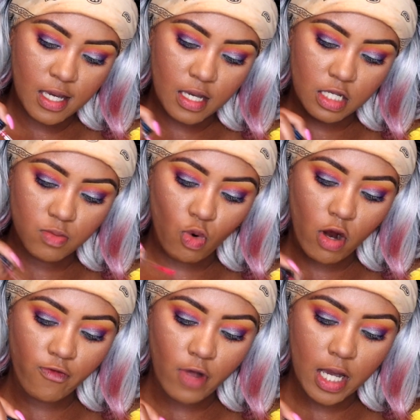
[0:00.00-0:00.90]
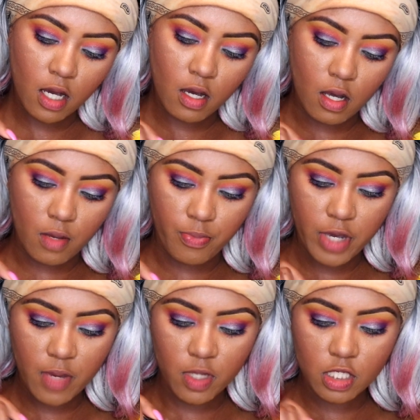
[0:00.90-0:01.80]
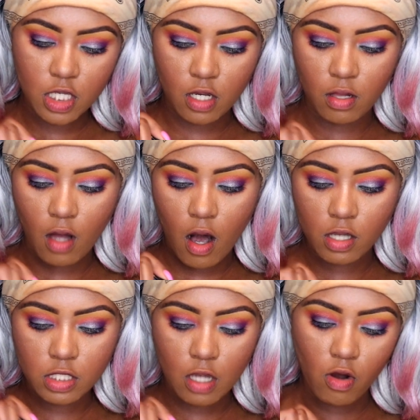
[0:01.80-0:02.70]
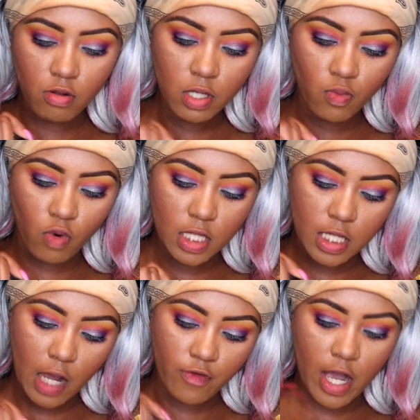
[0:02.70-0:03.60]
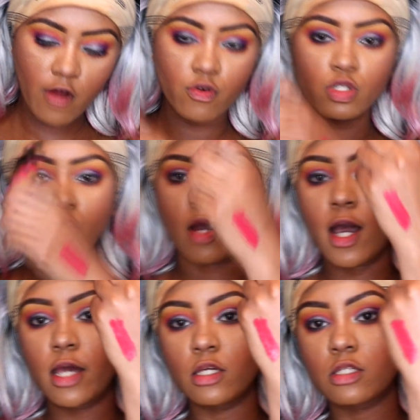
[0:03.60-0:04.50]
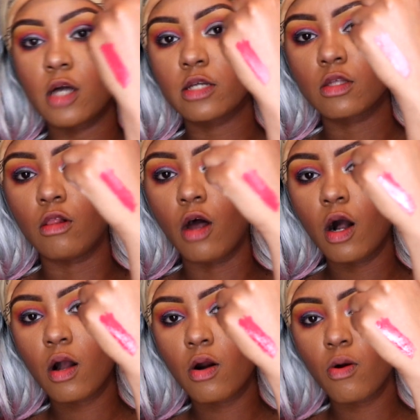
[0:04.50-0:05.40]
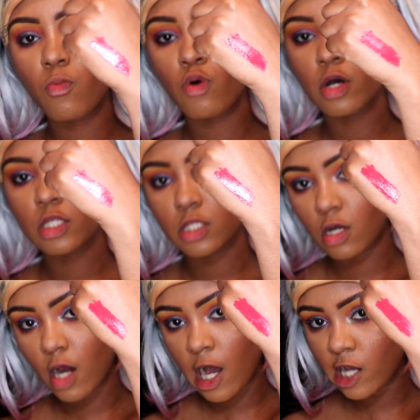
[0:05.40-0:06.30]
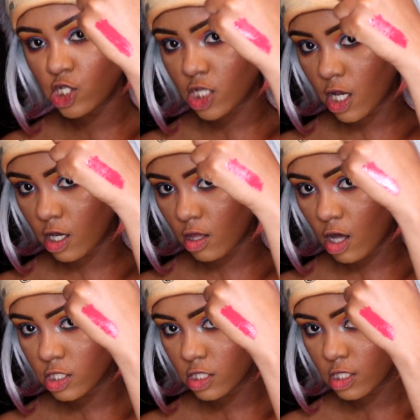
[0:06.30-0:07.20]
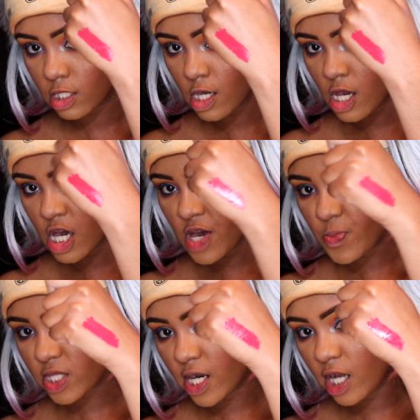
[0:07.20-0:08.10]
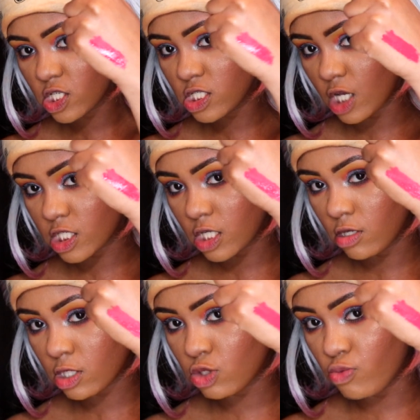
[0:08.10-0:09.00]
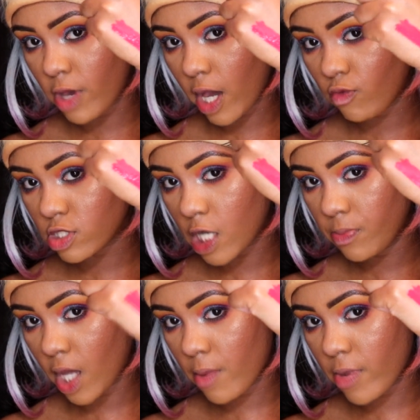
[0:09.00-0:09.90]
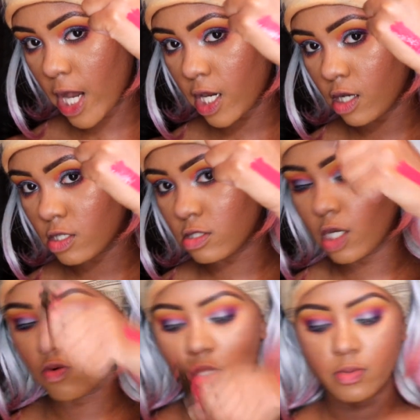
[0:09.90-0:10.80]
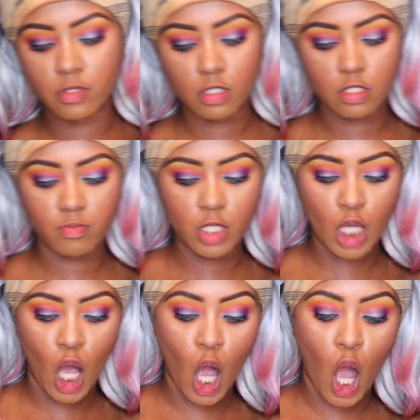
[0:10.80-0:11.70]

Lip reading: It's more of like a pigmented gloss. The only one that I've ever tried is like the Lancome ones, they're high shine glosses, but that actually doesn't look too bad, which I'm not mad at because liquid lipsticks can be